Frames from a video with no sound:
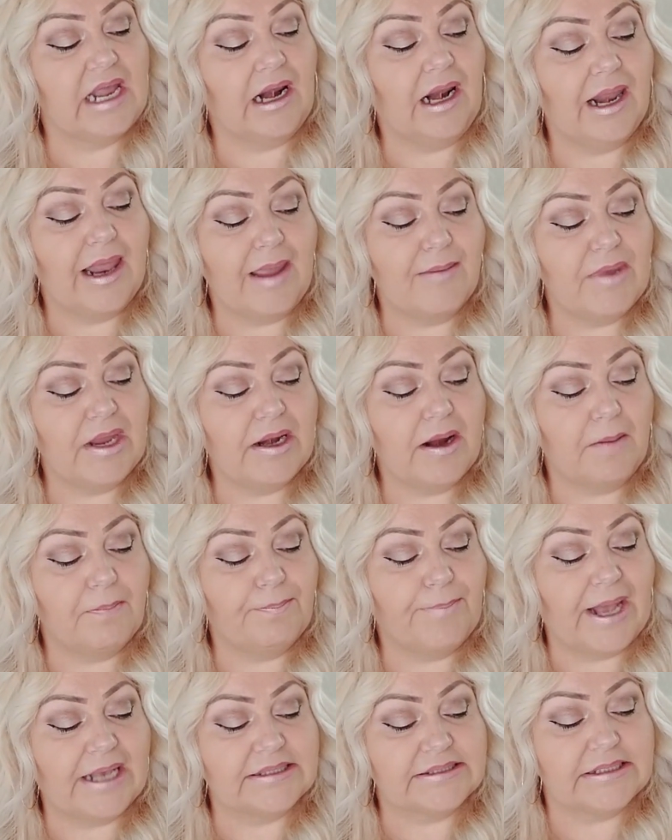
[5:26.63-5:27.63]
lemon,
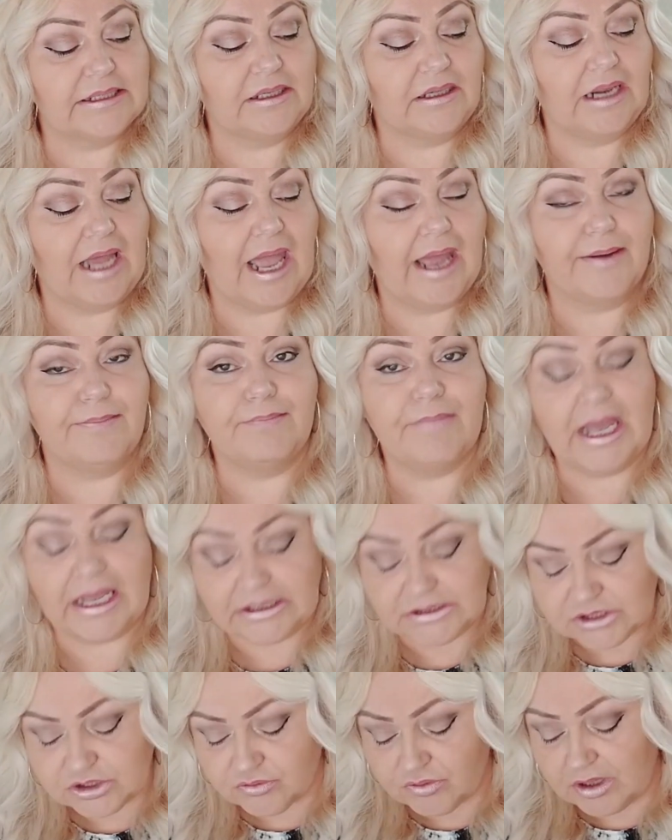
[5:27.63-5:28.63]
basil and
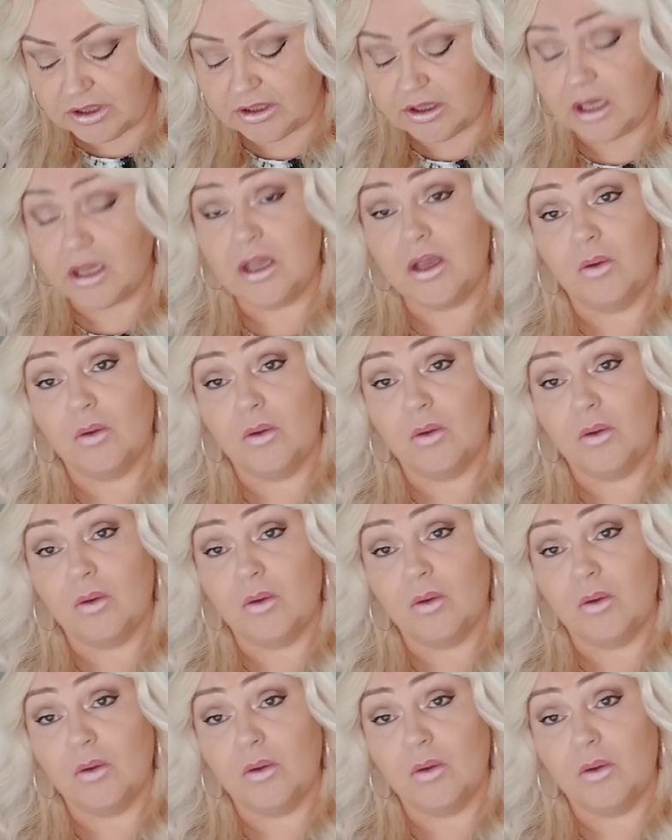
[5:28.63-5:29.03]
mandarin,